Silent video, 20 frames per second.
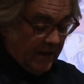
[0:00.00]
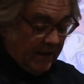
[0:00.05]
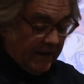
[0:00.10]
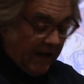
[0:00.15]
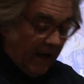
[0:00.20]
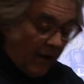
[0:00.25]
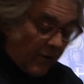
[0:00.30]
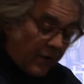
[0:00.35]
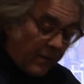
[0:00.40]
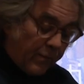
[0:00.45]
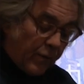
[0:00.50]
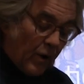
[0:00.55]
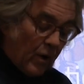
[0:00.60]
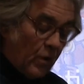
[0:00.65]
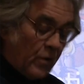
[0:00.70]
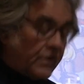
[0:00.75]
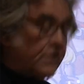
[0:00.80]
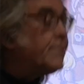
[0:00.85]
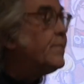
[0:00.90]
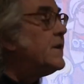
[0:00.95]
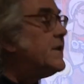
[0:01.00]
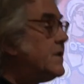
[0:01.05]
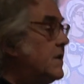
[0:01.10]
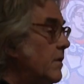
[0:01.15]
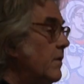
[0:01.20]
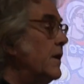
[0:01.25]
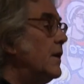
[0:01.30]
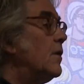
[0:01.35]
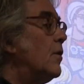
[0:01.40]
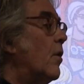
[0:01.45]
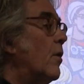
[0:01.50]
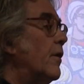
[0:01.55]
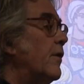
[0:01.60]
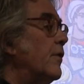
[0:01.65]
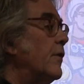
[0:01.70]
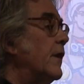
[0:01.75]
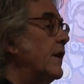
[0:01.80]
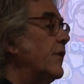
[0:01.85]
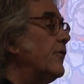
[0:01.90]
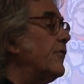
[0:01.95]
counterposed material
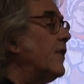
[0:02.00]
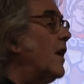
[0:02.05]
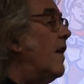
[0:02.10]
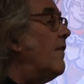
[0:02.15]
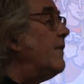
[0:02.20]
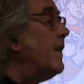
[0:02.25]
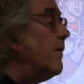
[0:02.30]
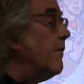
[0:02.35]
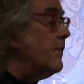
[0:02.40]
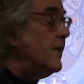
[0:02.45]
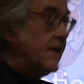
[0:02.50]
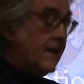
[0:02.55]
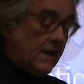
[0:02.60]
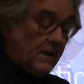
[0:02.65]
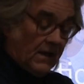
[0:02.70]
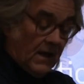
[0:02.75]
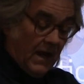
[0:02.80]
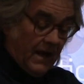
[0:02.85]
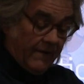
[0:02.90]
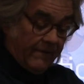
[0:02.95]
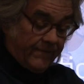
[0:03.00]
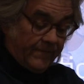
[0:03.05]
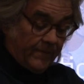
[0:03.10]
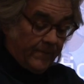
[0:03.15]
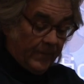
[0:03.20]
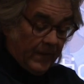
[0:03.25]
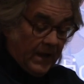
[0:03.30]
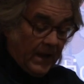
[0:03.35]
orderings of everyday life.